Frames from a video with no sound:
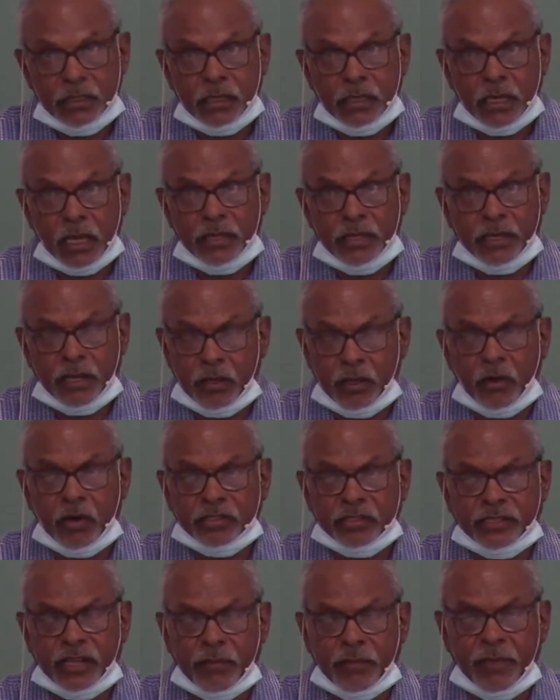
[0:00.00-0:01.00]
you know, God's
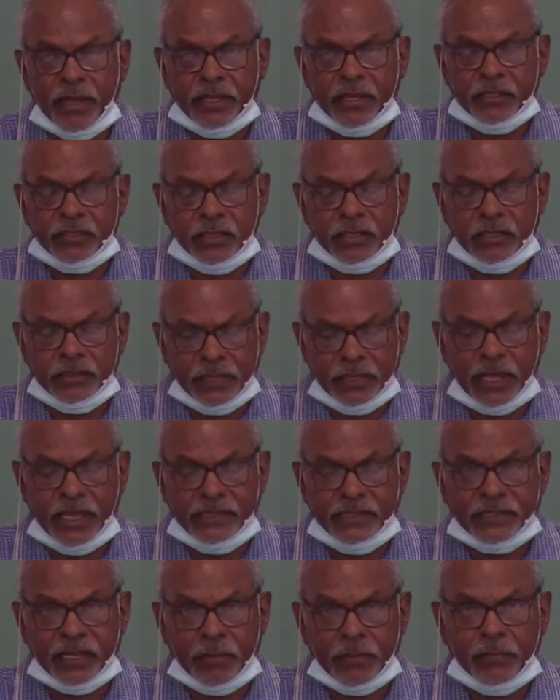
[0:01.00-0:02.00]
going to make it. You know,
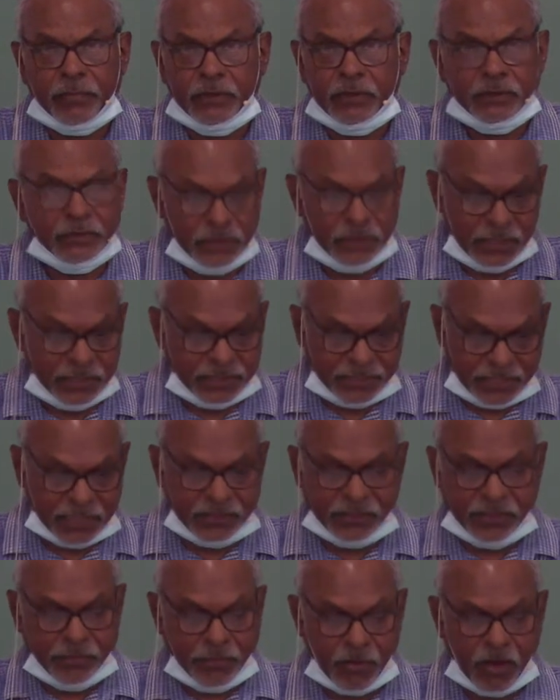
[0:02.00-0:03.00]
it says in
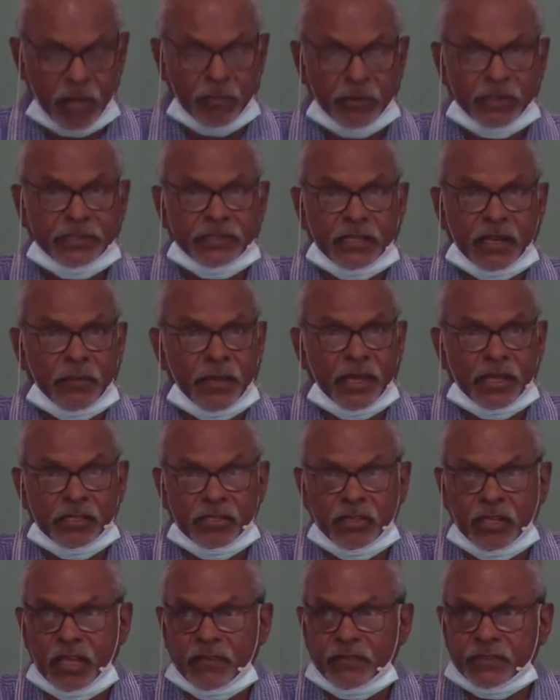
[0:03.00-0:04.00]
the Bible, He's going to make a new
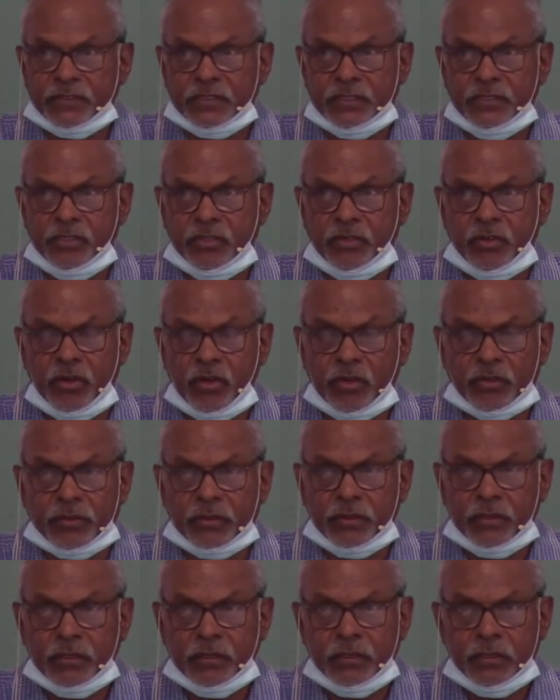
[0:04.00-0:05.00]
heavens and new earth.
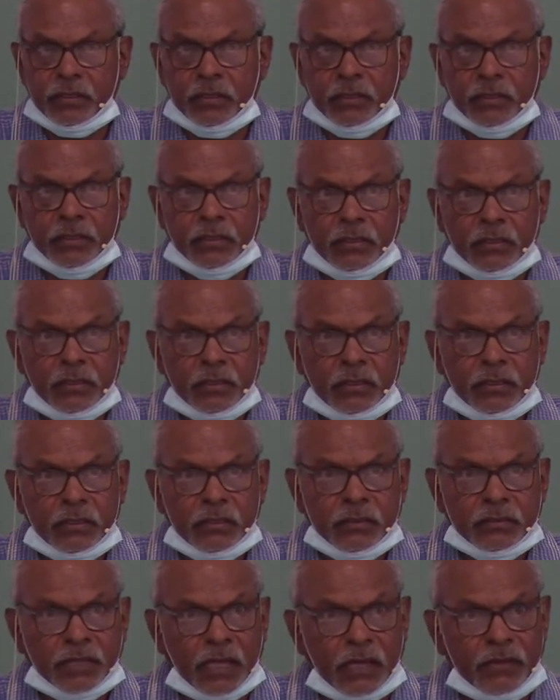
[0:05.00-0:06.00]

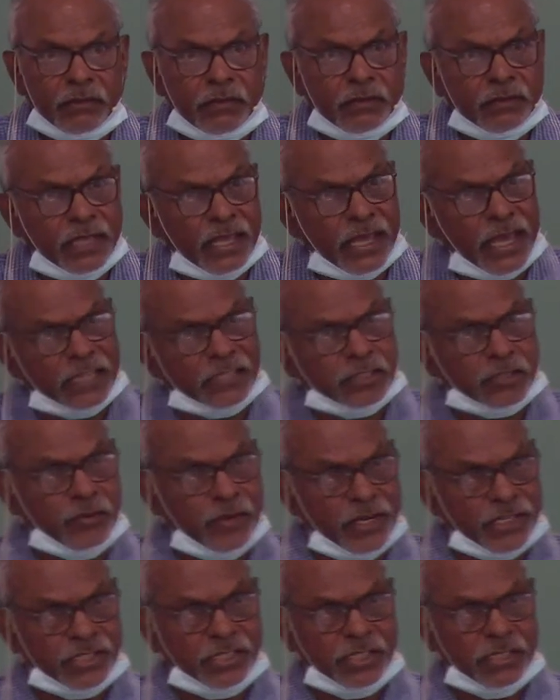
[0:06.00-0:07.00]
So that, as
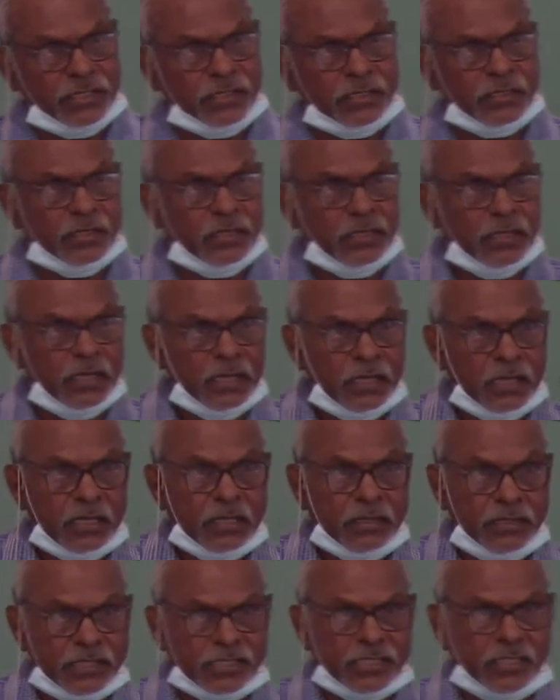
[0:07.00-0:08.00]
Christians,
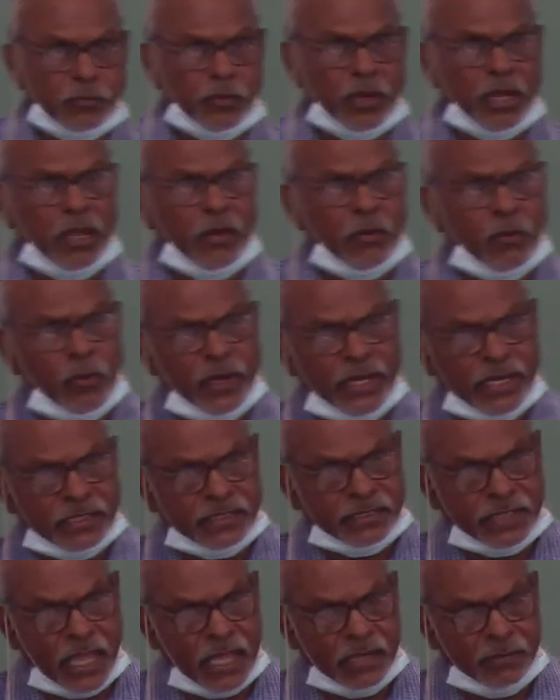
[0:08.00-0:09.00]
this is where we can
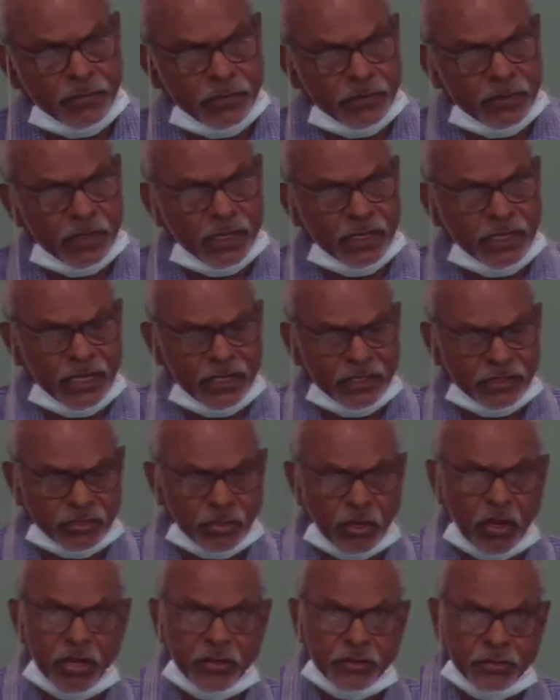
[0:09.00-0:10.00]
start getting
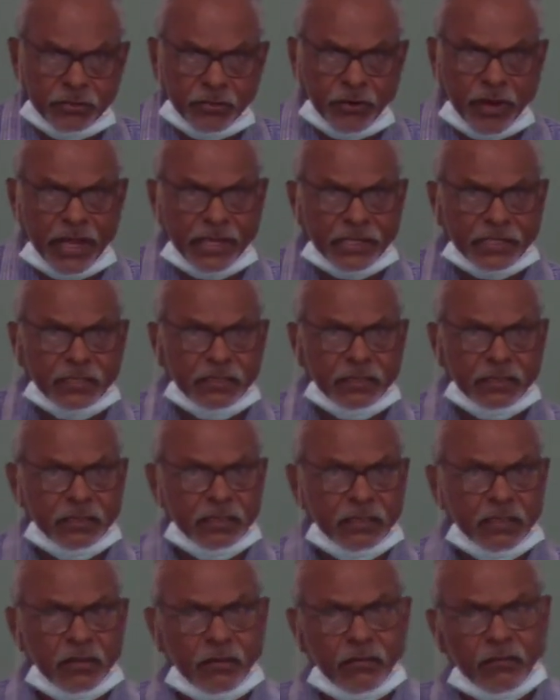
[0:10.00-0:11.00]
sidetracked
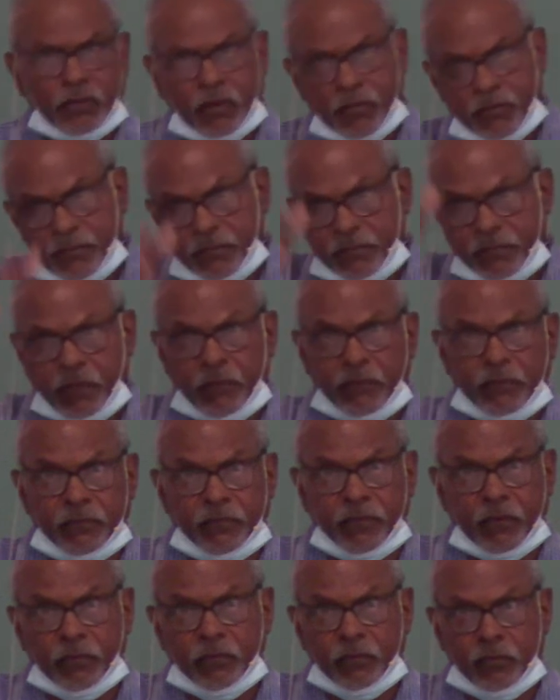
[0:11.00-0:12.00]

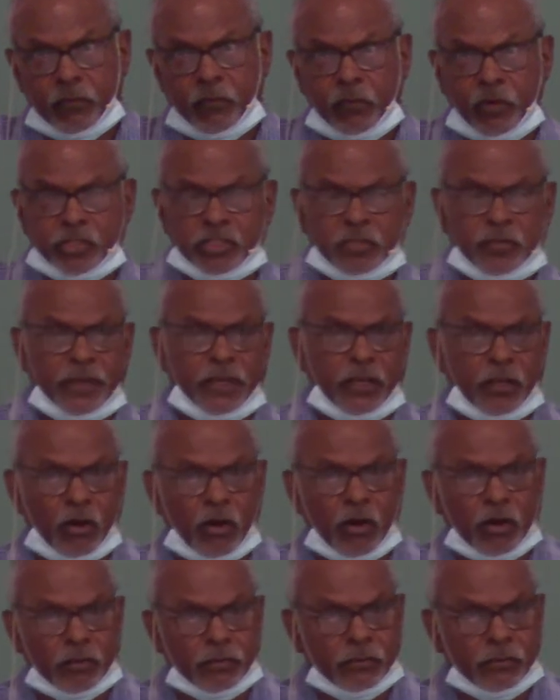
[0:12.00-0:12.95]
from worshiping God.